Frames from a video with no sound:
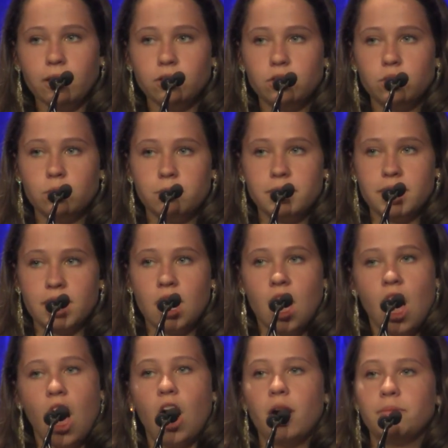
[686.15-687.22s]
To me,
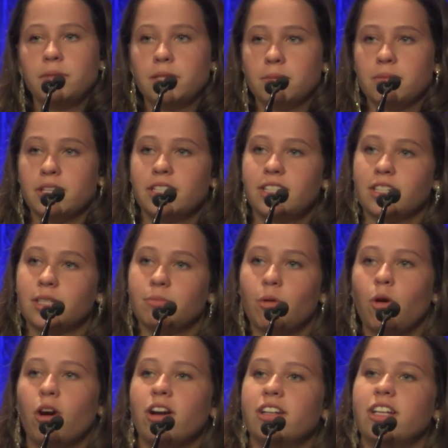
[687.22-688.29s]
Optimist is
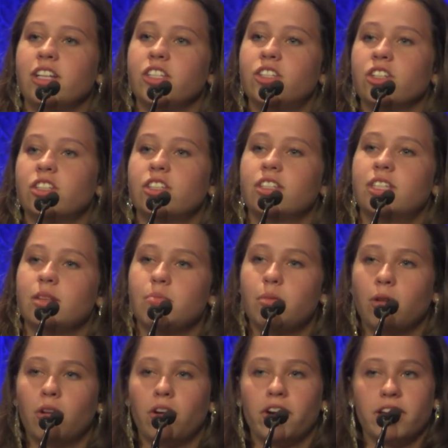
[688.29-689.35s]
more than just a
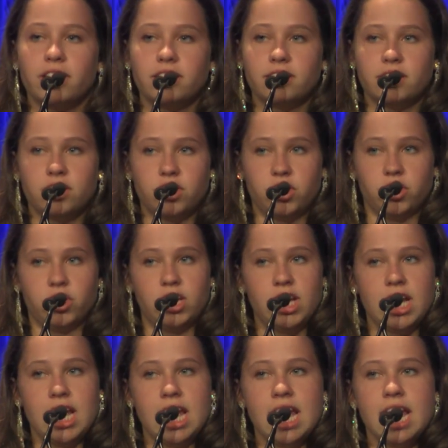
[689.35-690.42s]
simple organization.
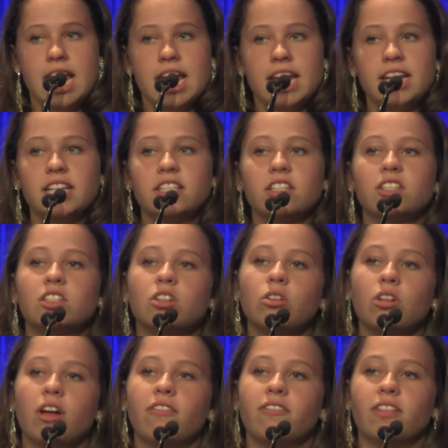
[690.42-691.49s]
It is a
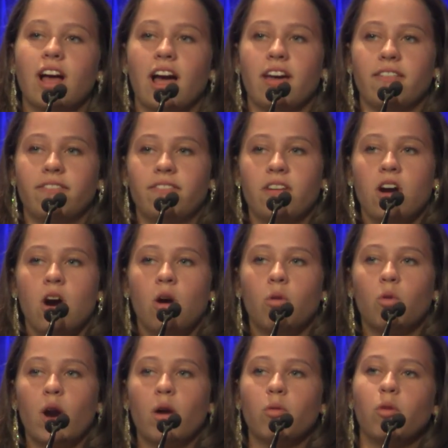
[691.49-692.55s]
school of life
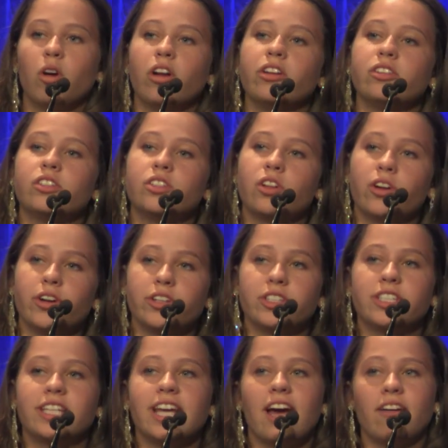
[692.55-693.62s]
where one
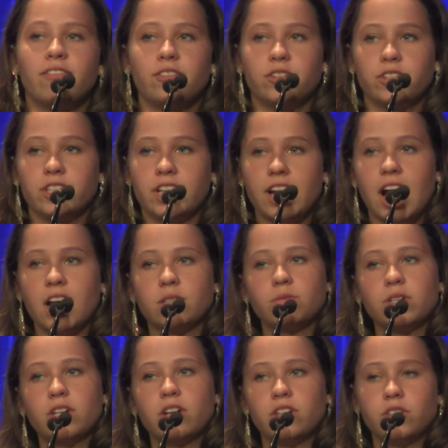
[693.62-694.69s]
learns day after day as
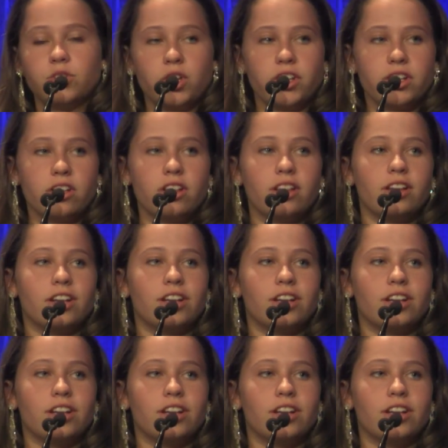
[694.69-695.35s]
we continually